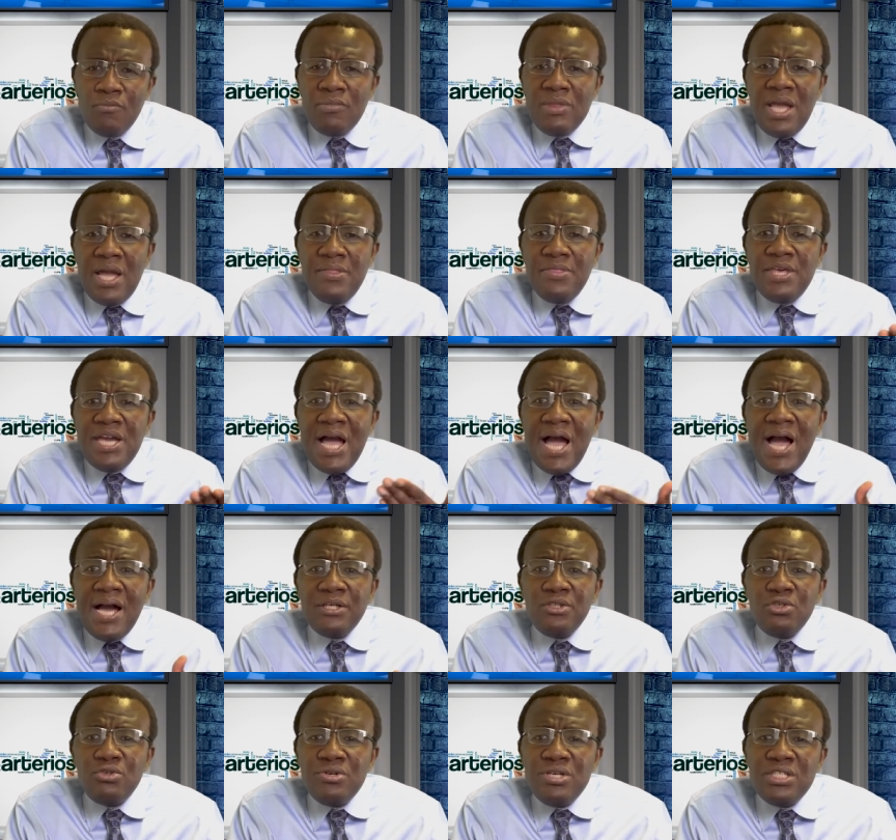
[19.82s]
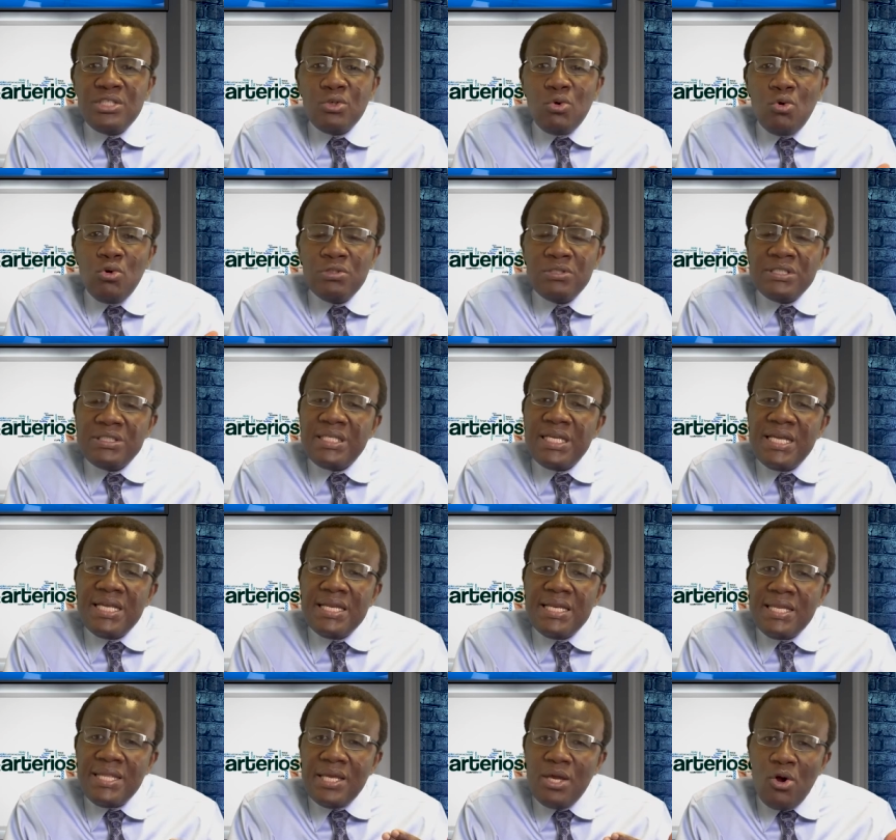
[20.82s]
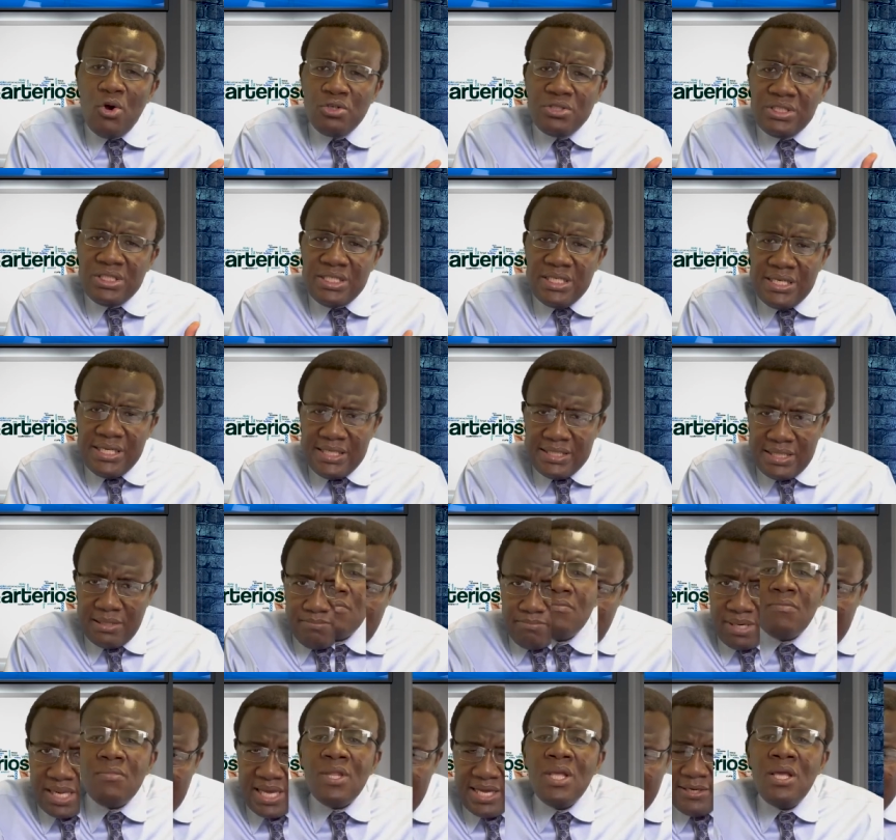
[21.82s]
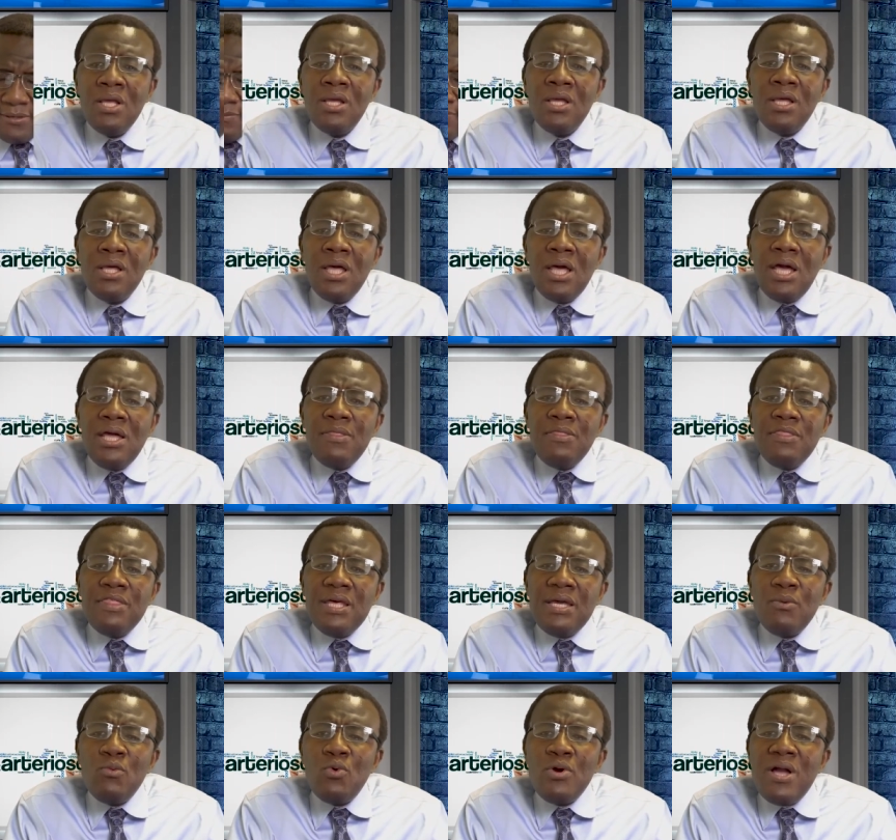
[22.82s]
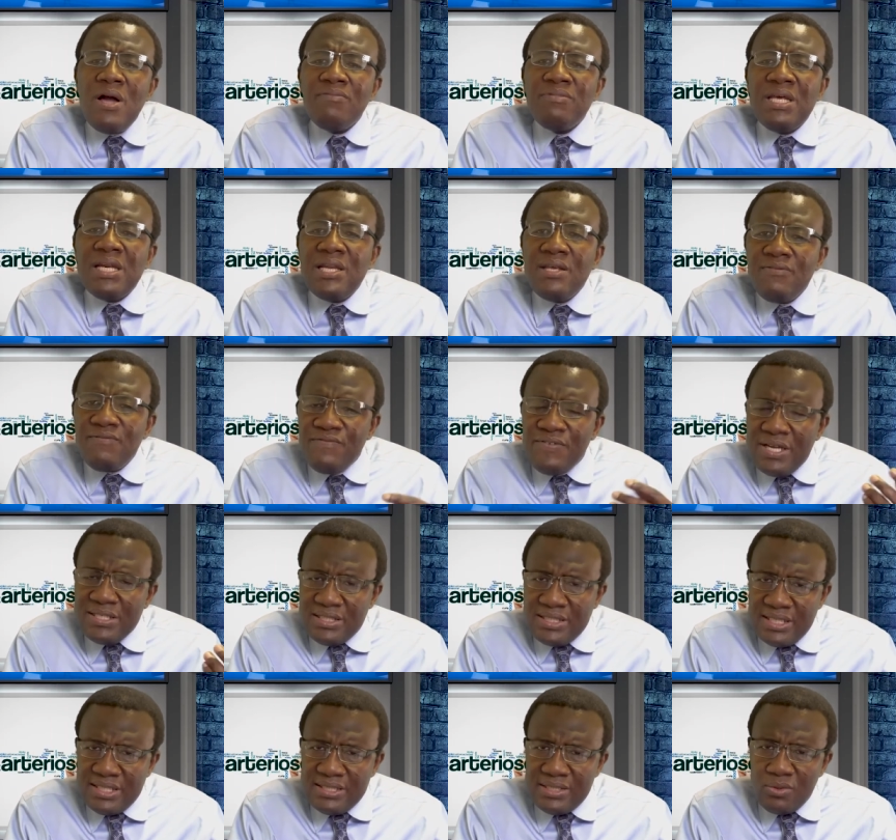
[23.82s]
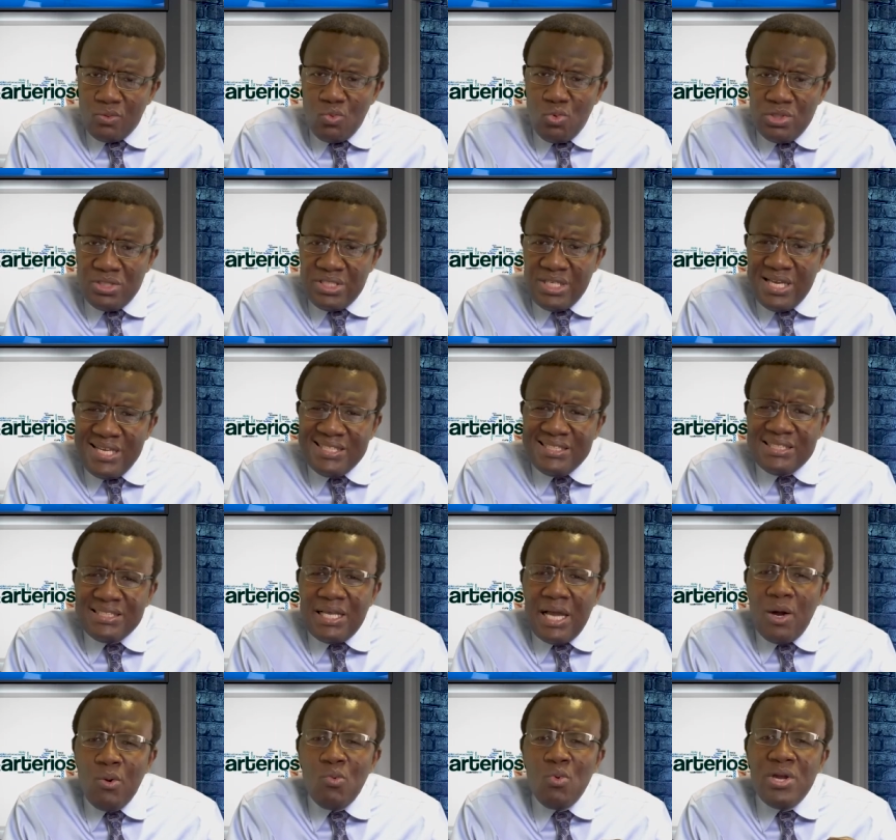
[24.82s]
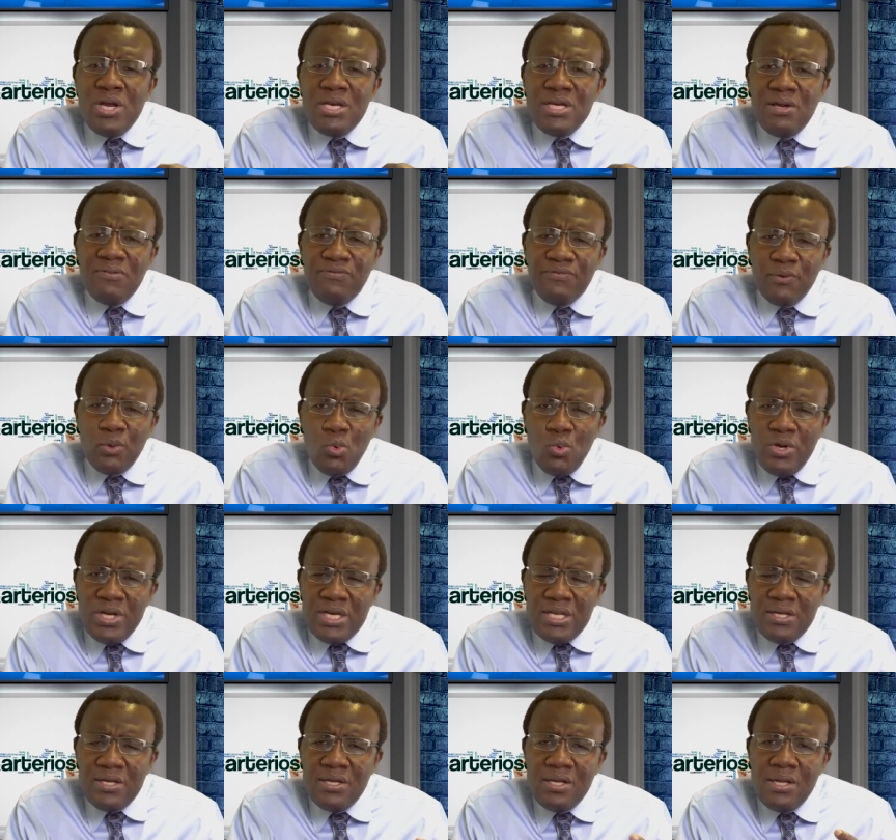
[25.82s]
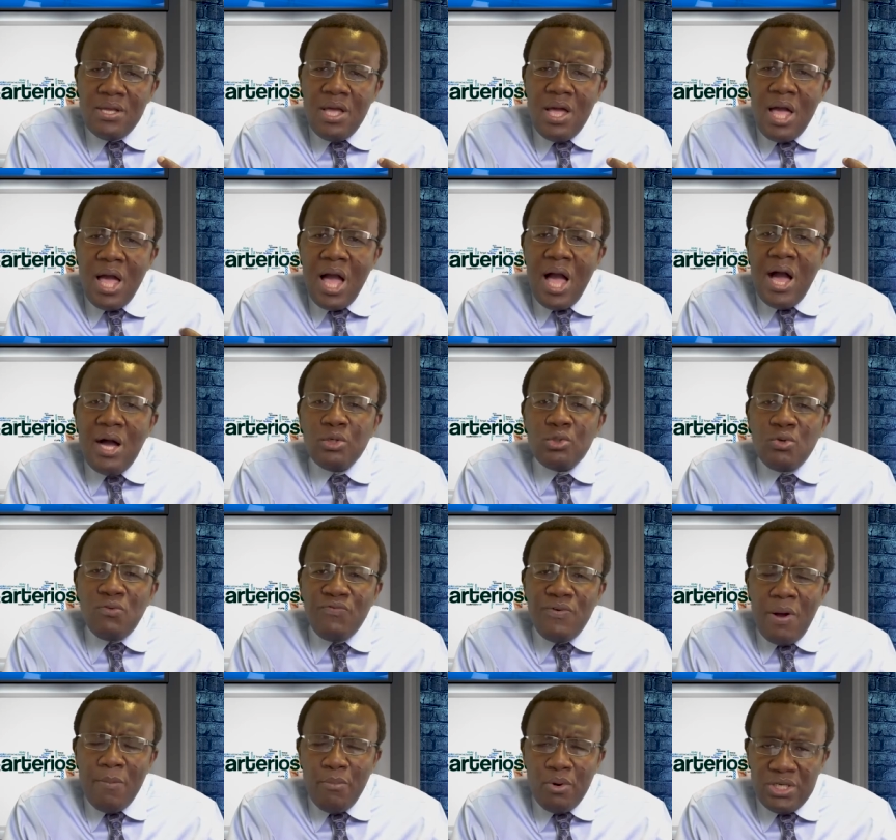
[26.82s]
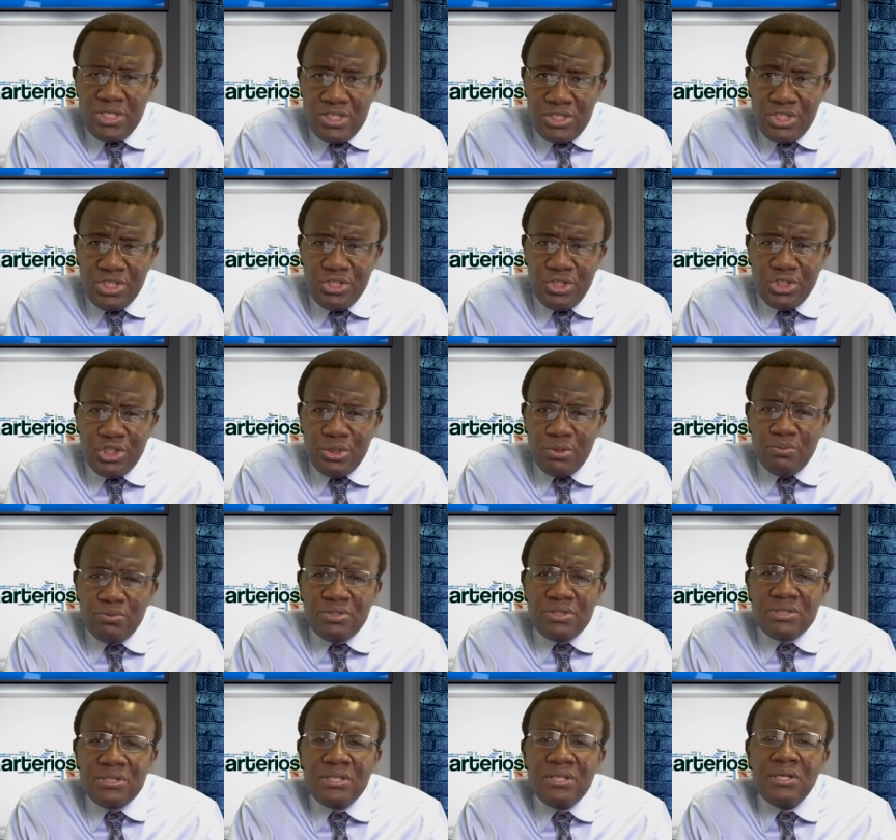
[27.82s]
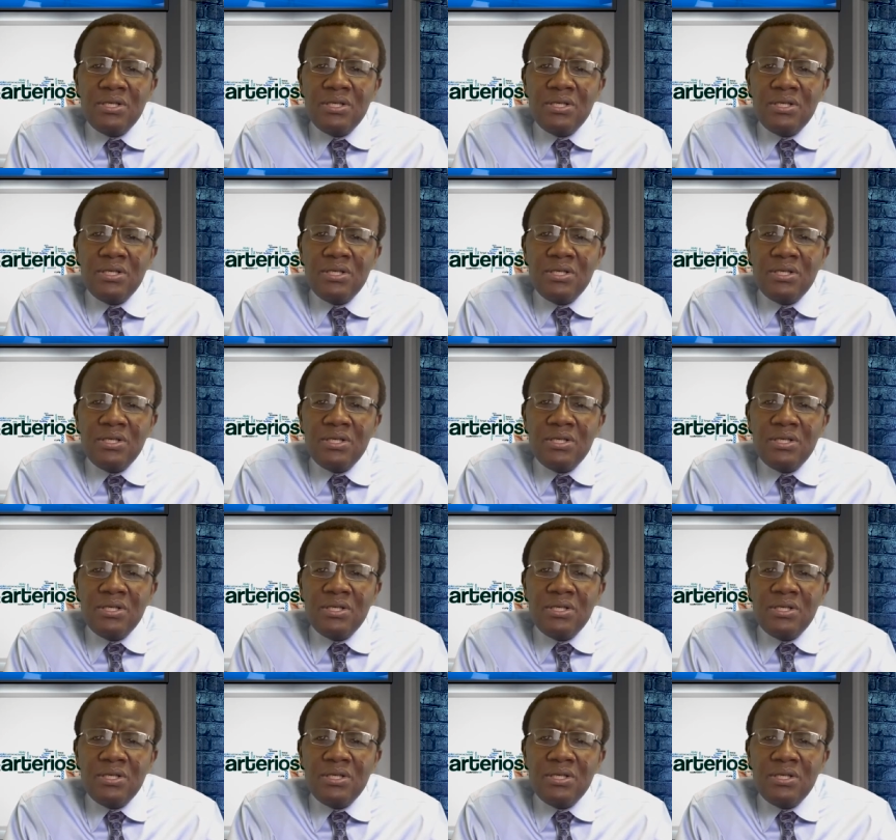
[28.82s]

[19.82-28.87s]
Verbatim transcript: and the arteries contain the oxygenated blood. And then we have the lymphatics which takes away the fluid out of our body tissues